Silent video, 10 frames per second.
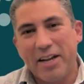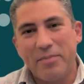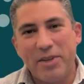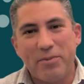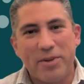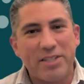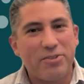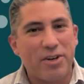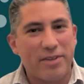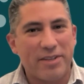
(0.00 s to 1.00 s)
you got to be
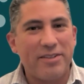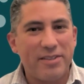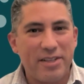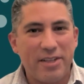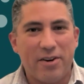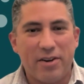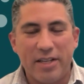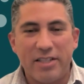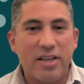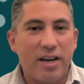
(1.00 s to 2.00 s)
risk driven,
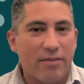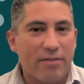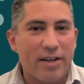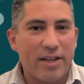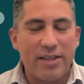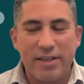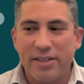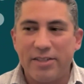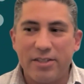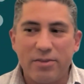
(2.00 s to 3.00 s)
and it's tough. And I
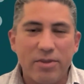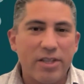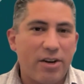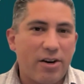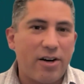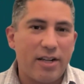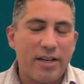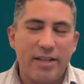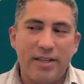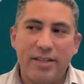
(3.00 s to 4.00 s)
think it's really
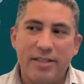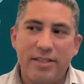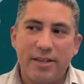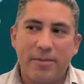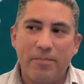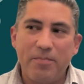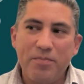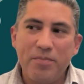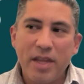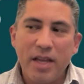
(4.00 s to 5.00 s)
hard. And it's,
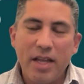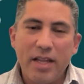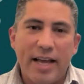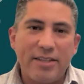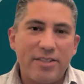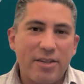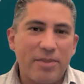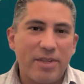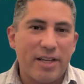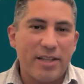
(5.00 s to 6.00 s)
that's
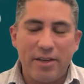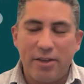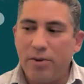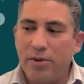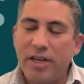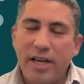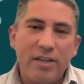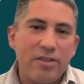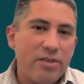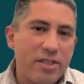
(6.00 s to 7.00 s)
something I think you can
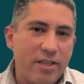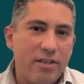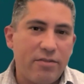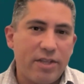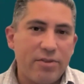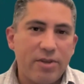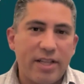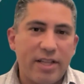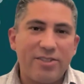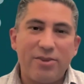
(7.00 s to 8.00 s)
kind of do as an
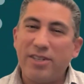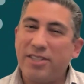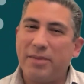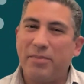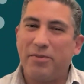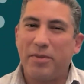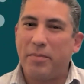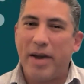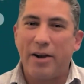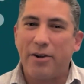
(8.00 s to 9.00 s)
individual. That's sort of separate
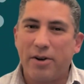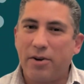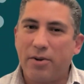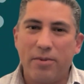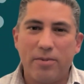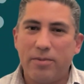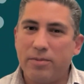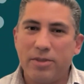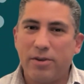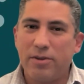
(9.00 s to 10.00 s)
from the
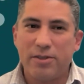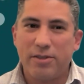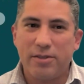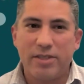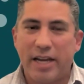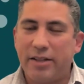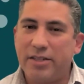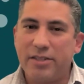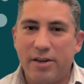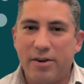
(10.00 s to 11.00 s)
macro social
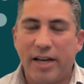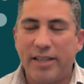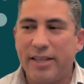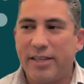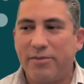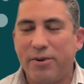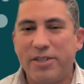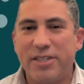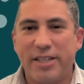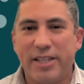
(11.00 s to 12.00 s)
challenge, though. And I think,
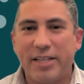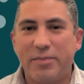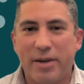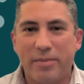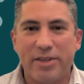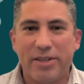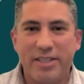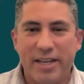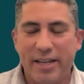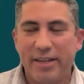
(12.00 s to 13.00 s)
unfortunately, that's probably
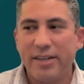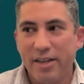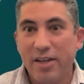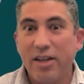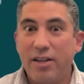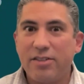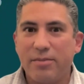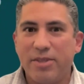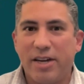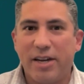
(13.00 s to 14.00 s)
going to take
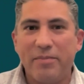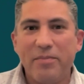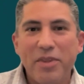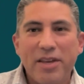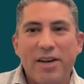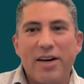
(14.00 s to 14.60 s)
some time.